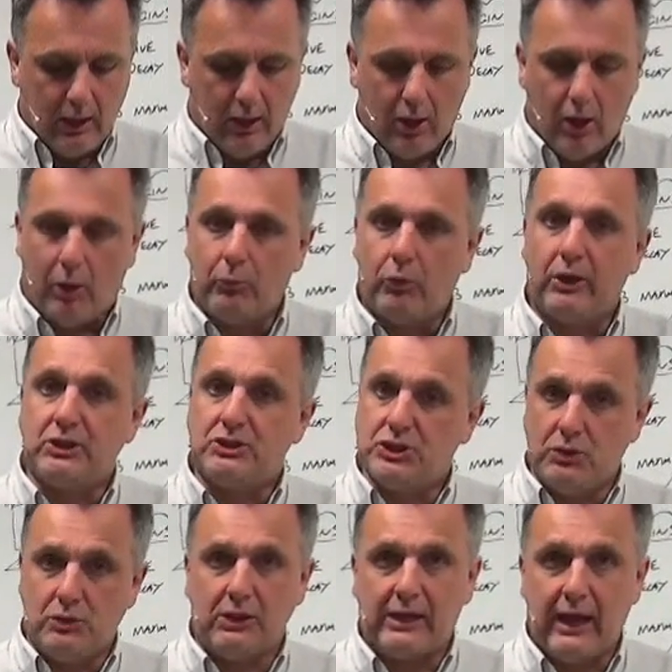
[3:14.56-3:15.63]
Uh, I'm running
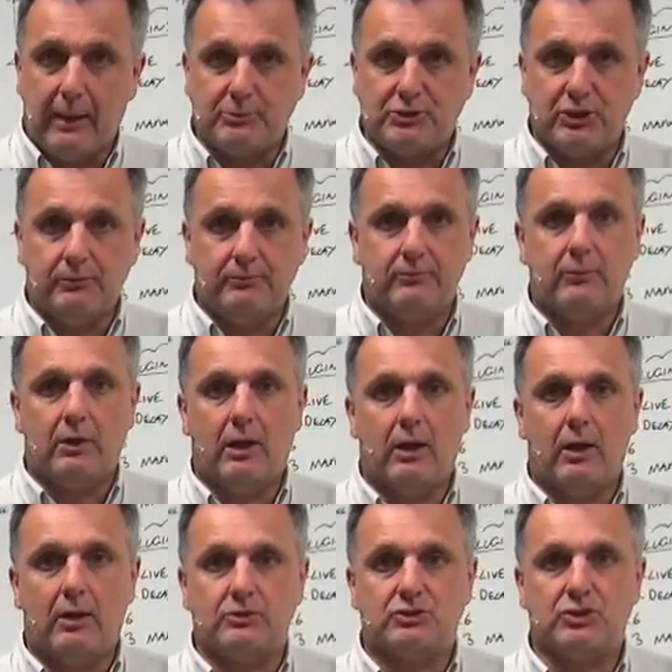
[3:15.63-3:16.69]
tuning capture
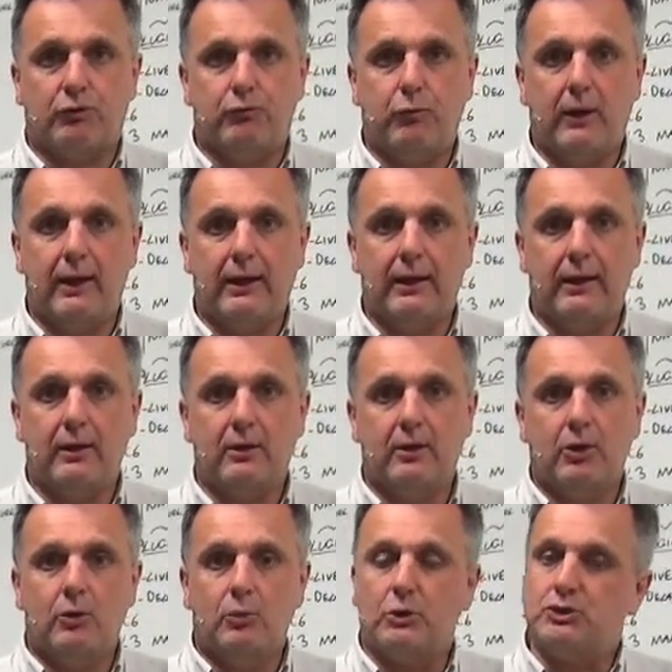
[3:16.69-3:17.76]
uh, software here,
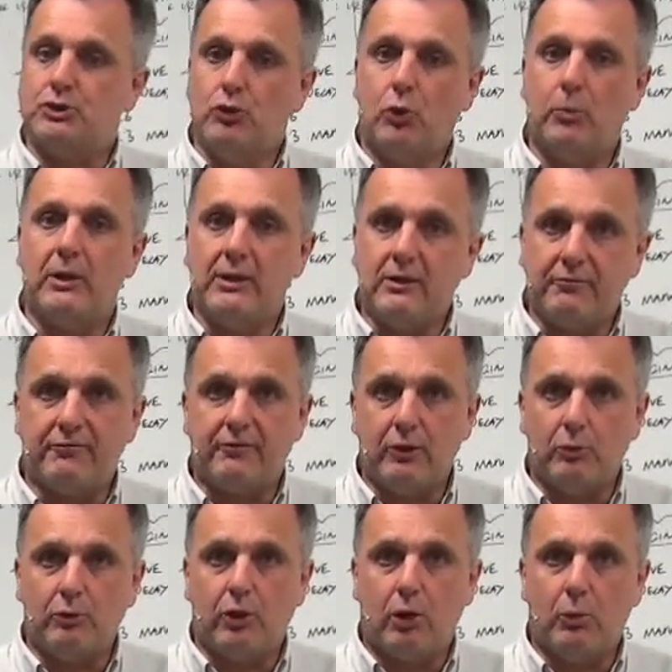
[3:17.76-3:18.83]
which normally in the
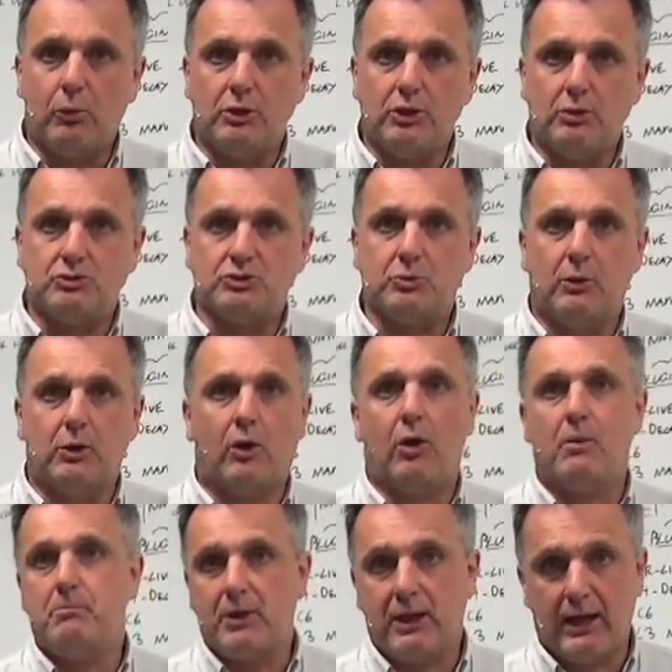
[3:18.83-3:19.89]
field I will use to
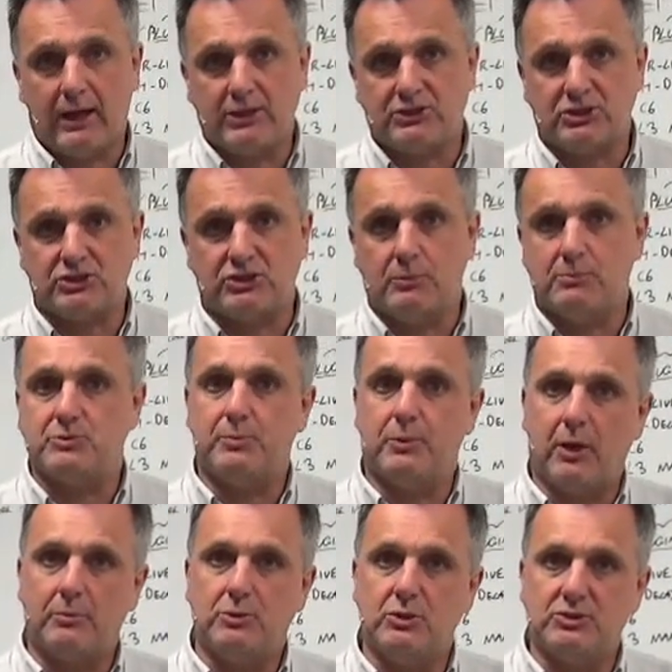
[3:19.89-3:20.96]
align PA systems,
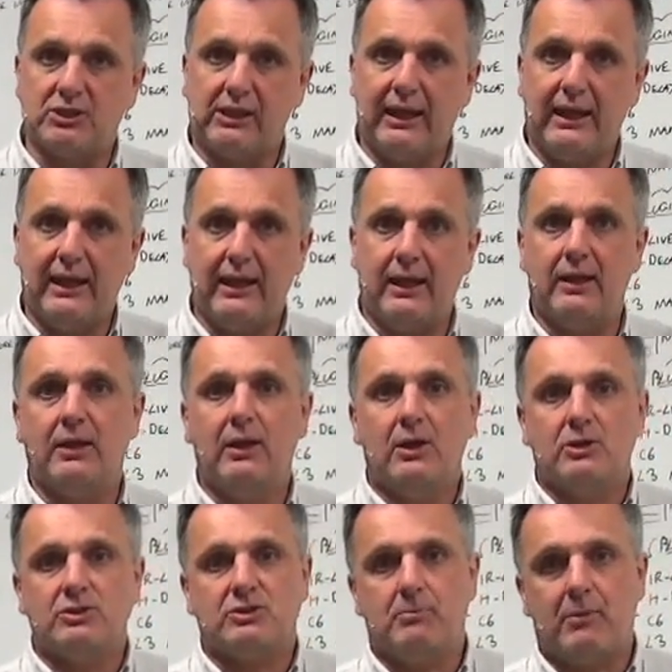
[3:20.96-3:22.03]
but I'm using it here
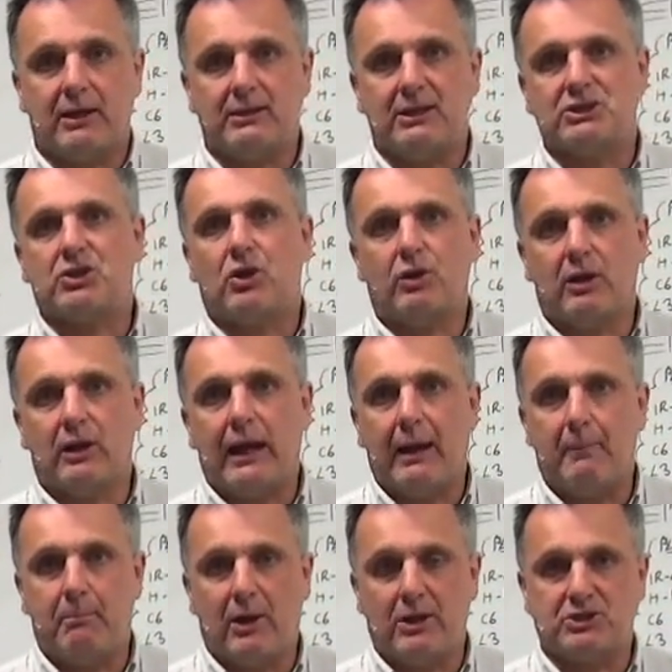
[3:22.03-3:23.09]
to make these kind of
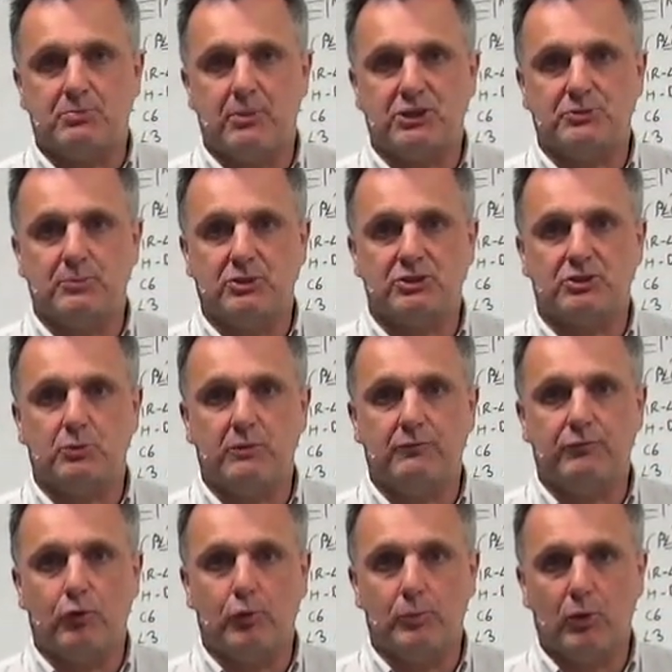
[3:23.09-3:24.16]
lab-based measurements to
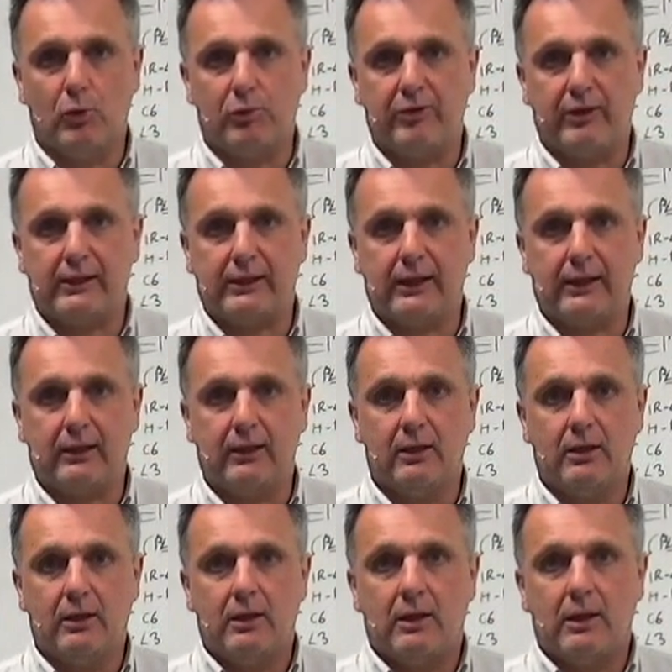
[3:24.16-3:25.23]
inform your thinking
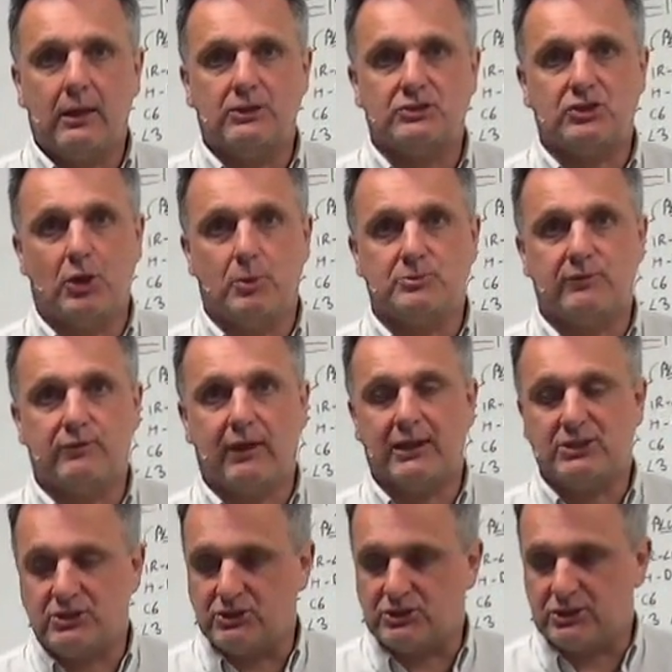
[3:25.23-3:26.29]
in terms of
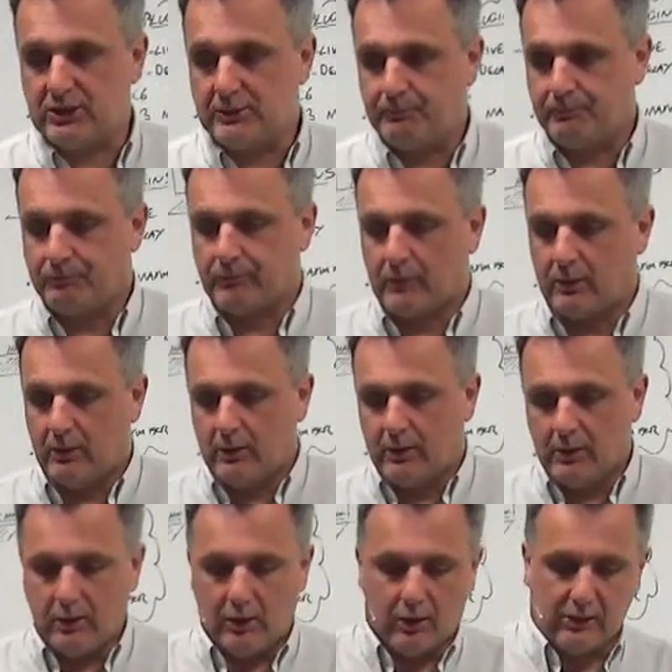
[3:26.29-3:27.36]
latency.
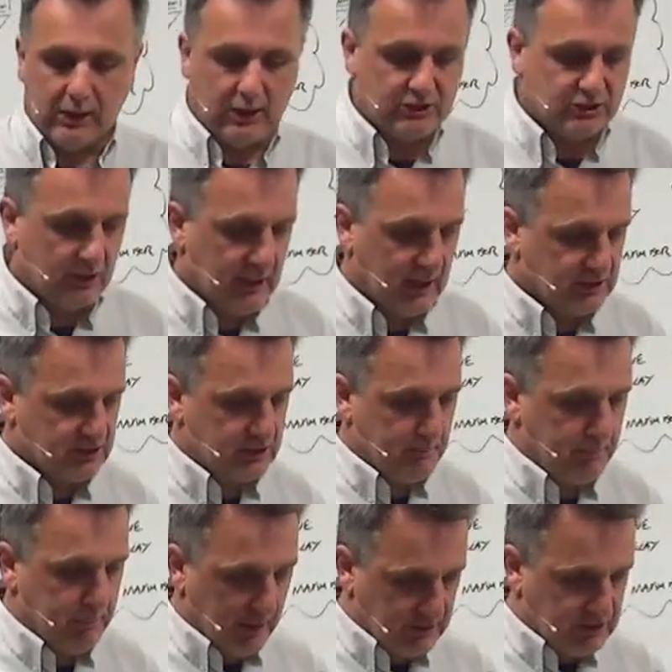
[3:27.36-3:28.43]
Okay, so that's the
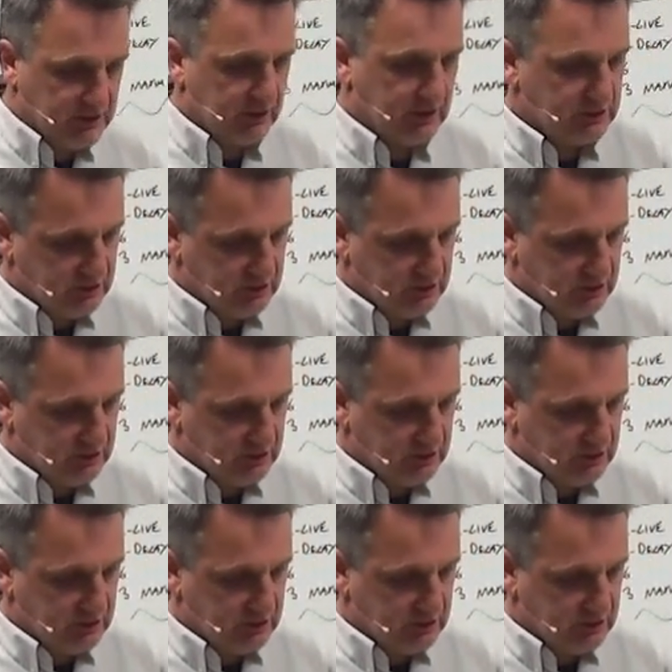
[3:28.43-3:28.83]
basic